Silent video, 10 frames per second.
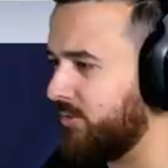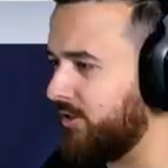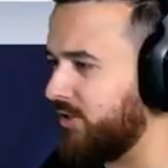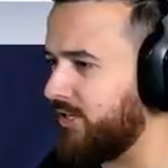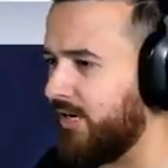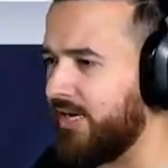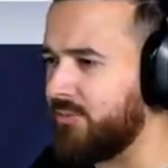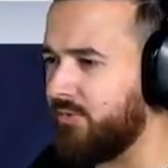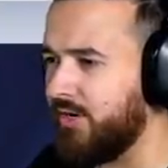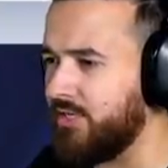we should probably change our
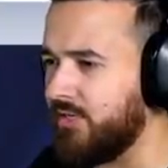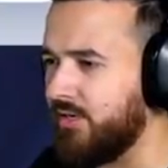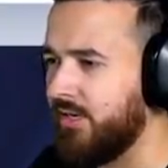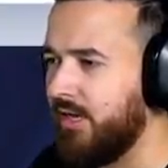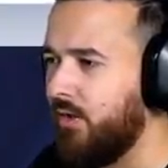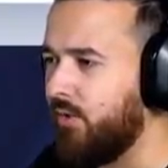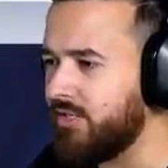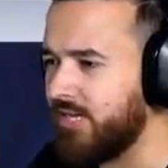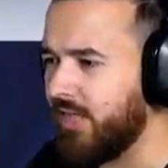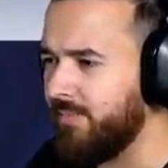aspiration.
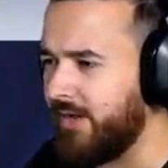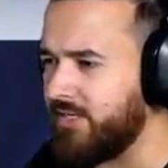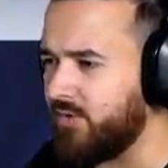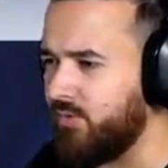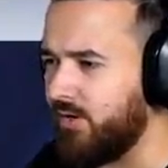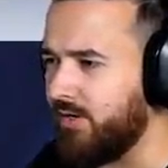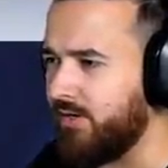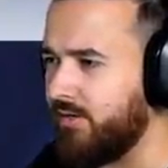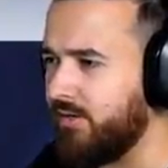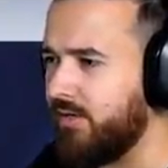What's the other magic
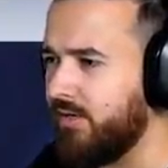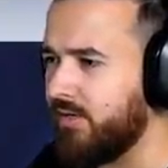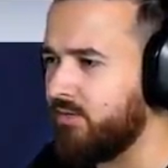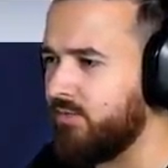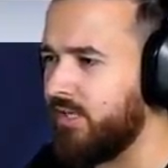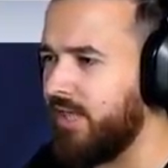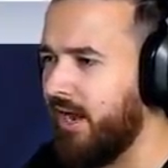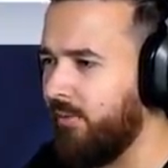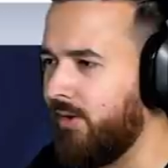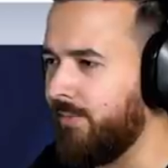one? Because we did
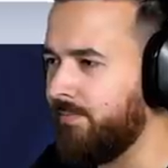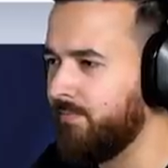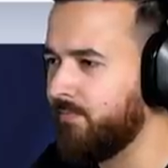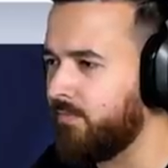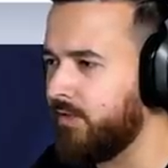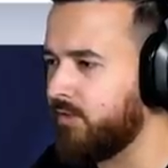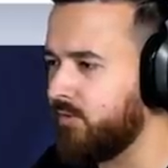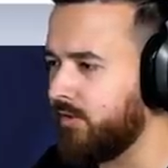that one, this